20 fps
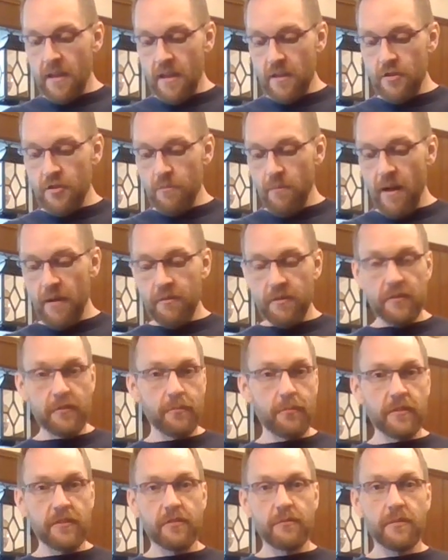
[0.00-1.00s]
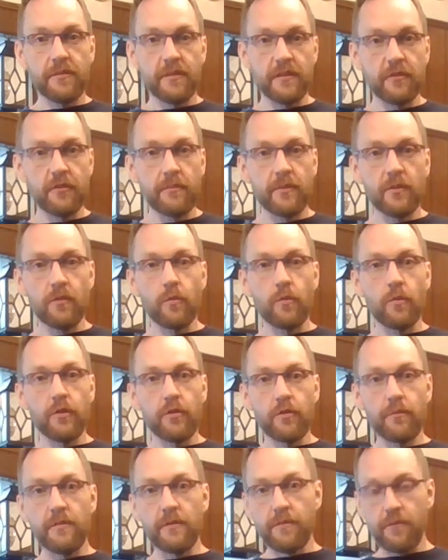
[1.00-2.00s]
You might want to spritz it with a little bit of
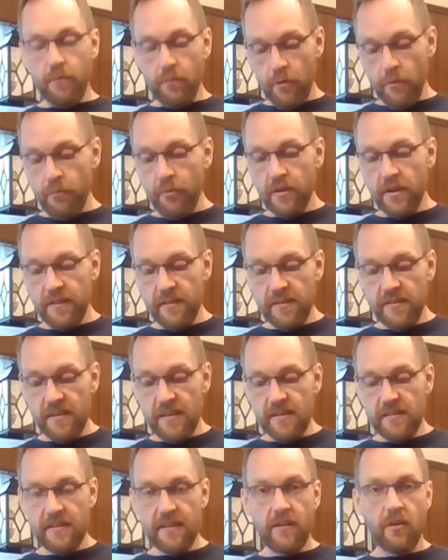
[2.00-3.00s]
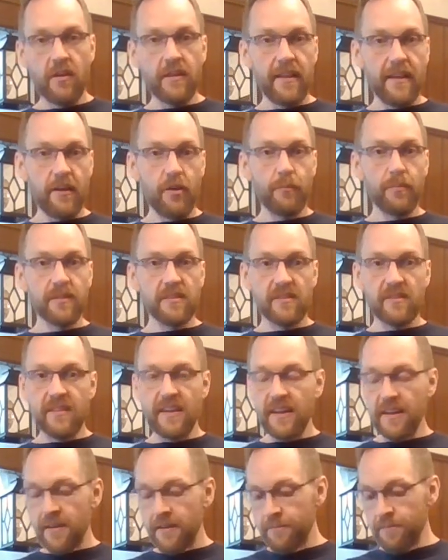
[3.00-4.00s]
oil before putting the seasoning on to help it
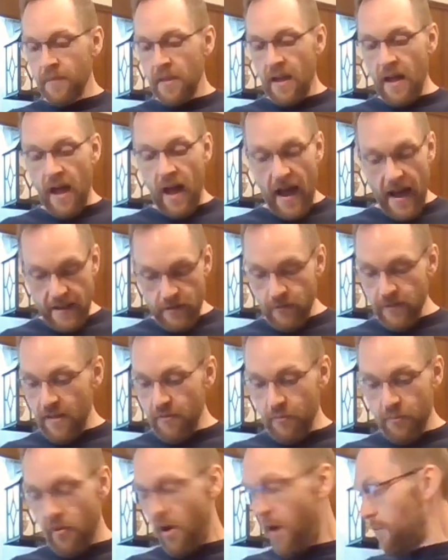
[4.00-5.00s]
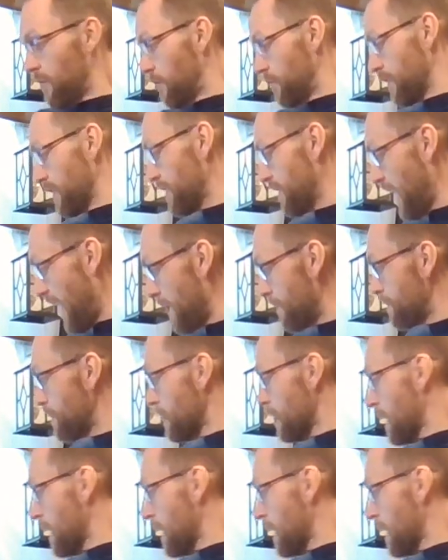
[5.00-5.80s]
stick. I don't have a problem with that.